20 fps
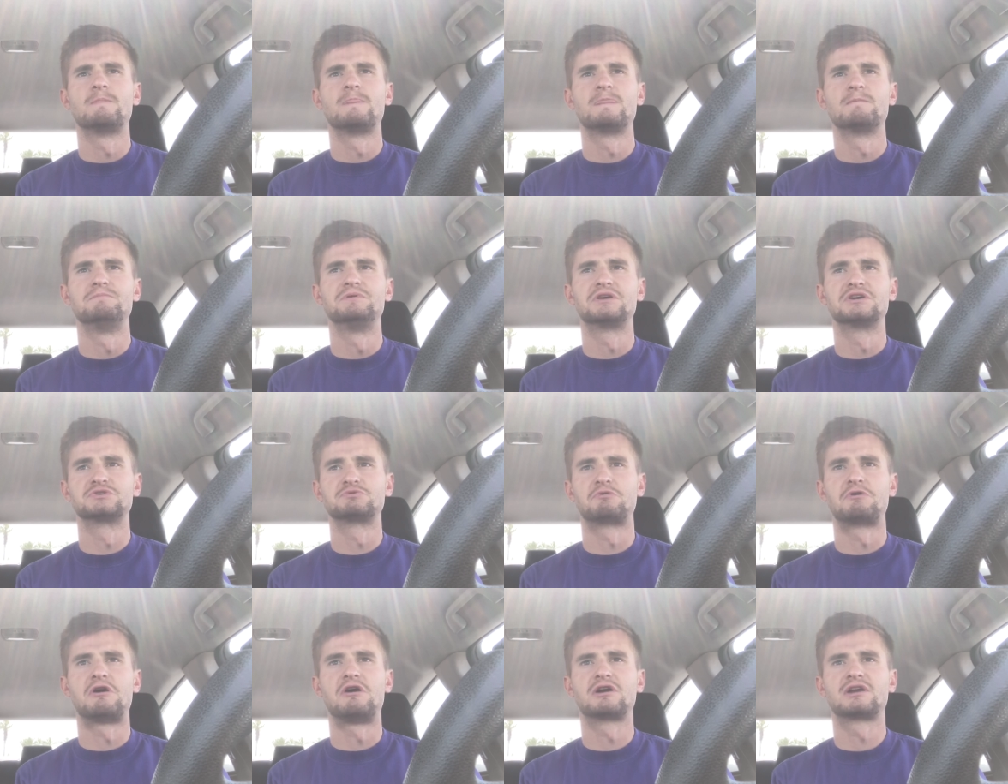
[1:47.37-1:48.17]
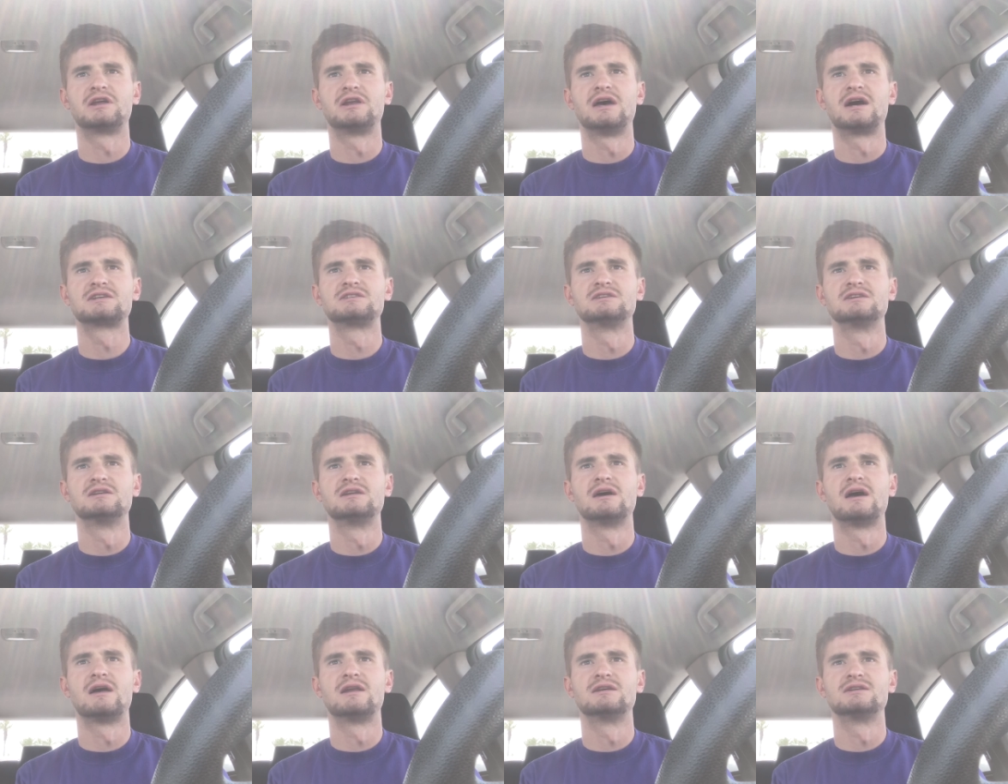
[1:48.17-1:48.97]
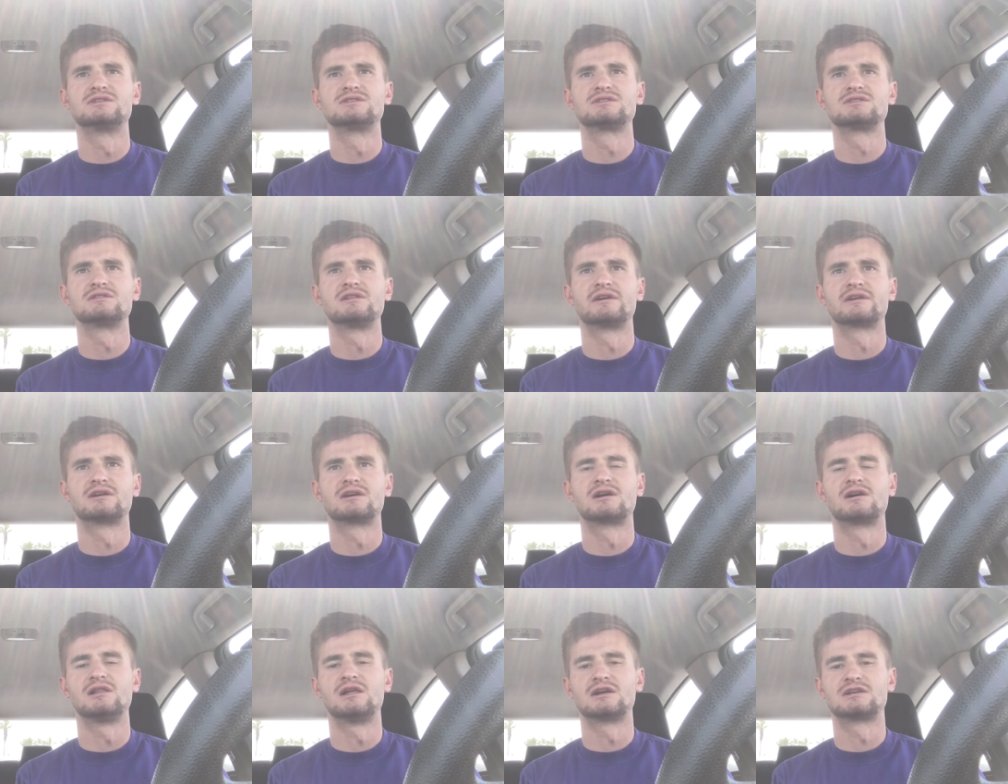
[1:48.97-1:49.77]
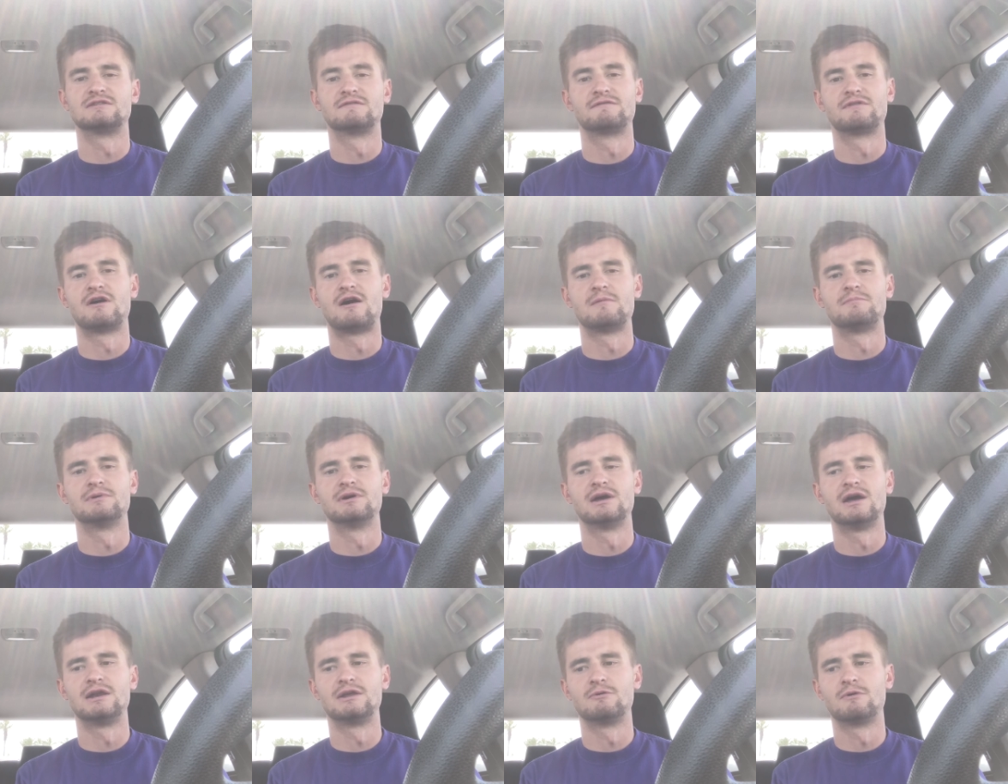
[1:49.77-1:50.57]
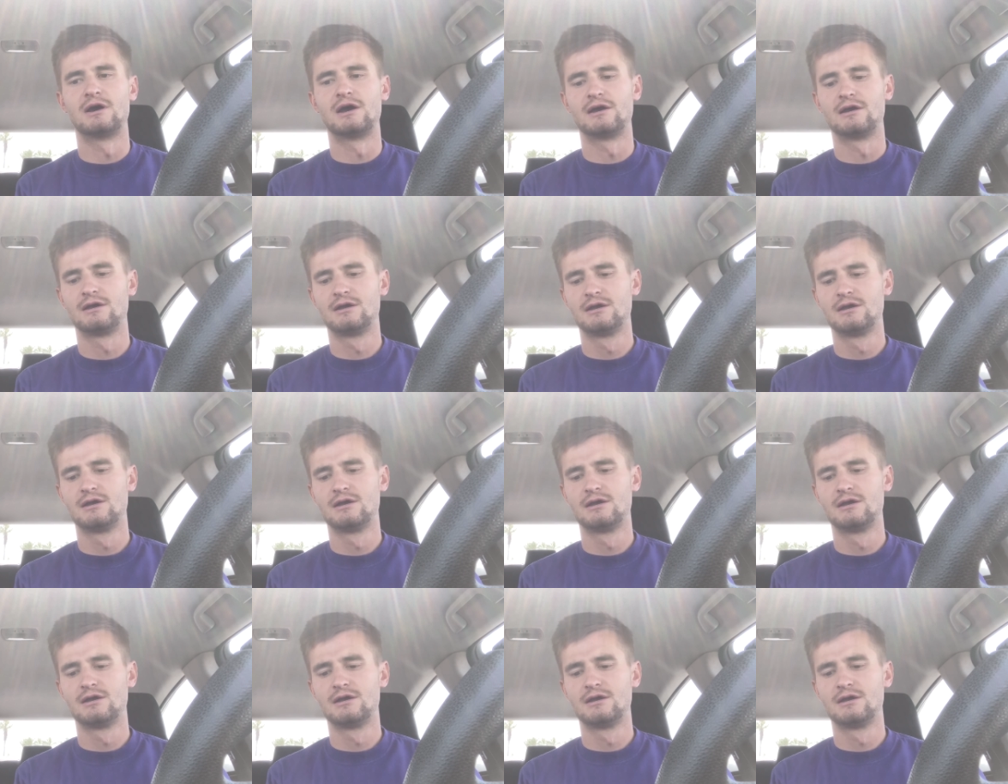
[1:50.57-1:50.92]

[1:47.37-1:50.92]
because we're all connected and it's like a collective thought. But anyway,